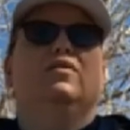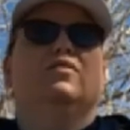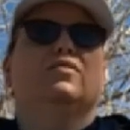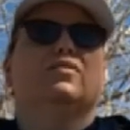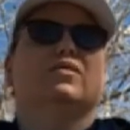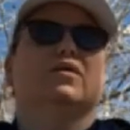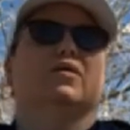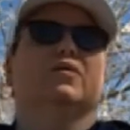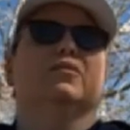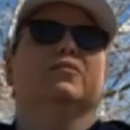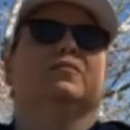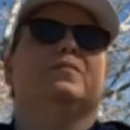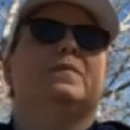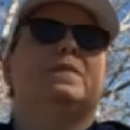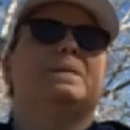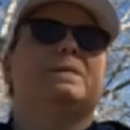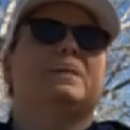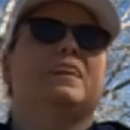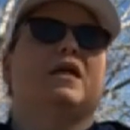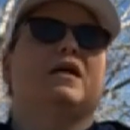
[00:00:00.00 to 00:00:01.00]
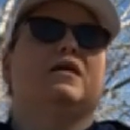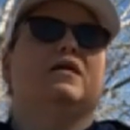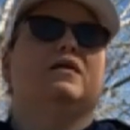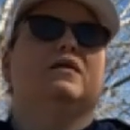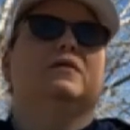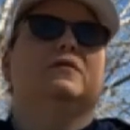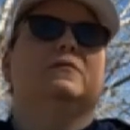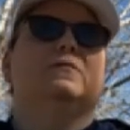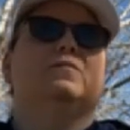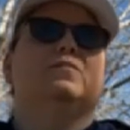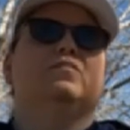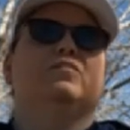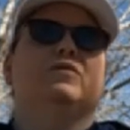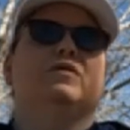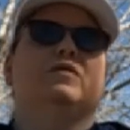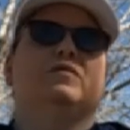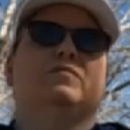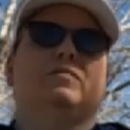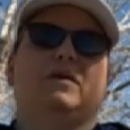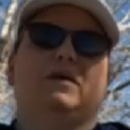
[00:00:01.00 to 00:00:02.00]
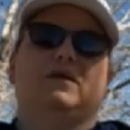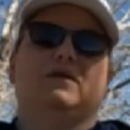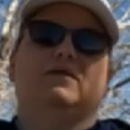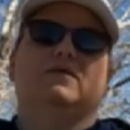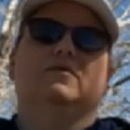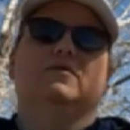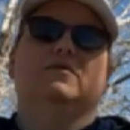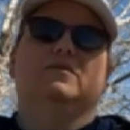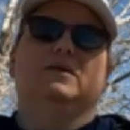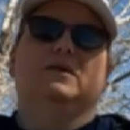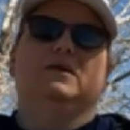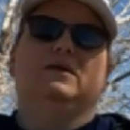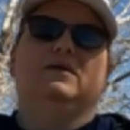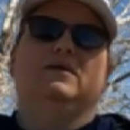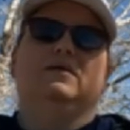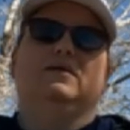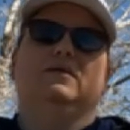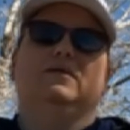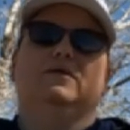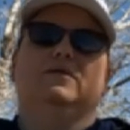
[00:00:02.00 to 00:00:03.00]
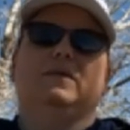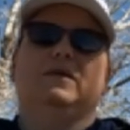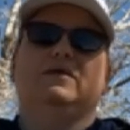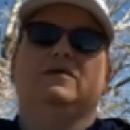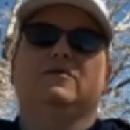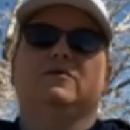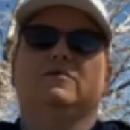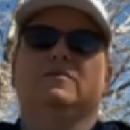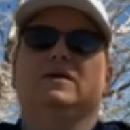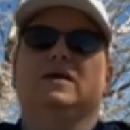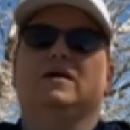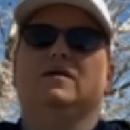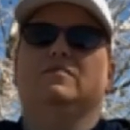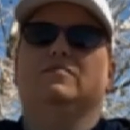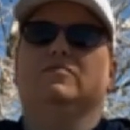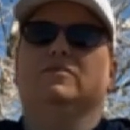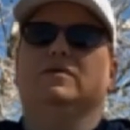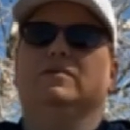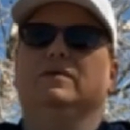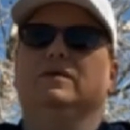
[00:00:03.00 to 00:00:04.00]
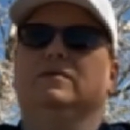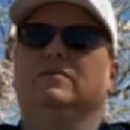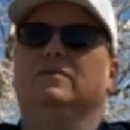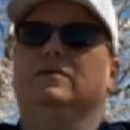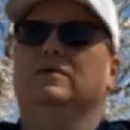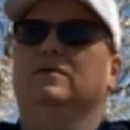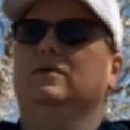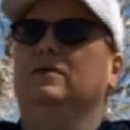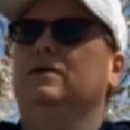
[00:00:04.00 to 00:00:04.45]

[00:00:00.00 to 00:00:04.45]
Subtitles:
So, space is going to be at a premium.